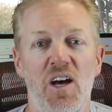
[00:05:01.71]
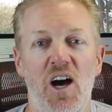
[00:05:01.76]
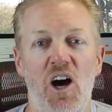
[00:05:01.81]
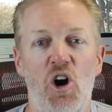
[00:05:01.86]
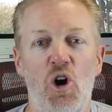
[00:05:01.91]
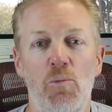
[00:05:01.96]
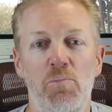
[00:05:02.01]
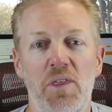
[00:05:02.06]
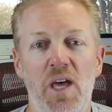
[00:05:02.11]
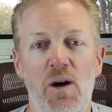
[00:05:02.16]
I
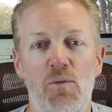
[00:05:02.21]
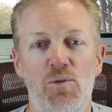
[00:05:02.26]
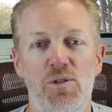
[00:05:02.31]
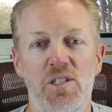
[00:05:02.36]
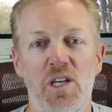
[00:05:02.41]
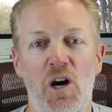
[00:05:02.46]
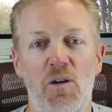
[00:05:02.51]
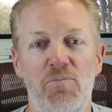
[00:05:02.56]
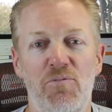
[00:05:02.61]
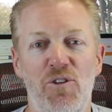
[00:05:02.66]
hope that
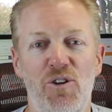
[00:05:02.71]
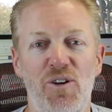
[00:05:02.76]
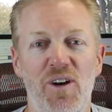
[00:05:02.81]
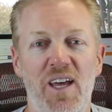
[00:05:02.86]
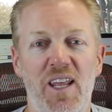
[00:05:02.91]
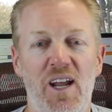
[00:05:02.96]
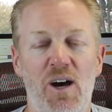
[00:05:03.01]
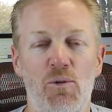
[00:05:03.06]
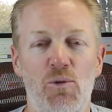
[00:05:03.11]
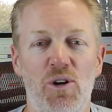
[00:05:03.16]
was helpful,
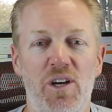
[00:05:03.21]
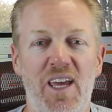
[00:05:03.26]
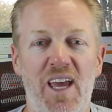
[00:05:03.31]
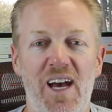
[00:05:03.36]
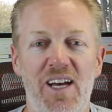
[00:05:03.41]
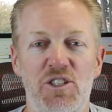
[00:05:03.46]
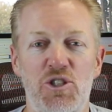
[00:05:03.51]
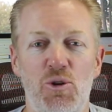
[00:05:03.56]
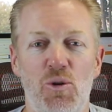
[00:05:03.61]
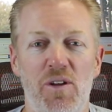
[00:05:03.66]
and I will
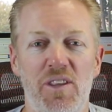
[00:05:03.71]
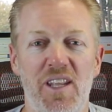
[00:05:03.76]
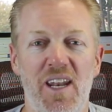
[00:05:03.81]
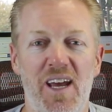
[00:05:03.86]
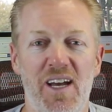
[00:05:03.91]
catch you on the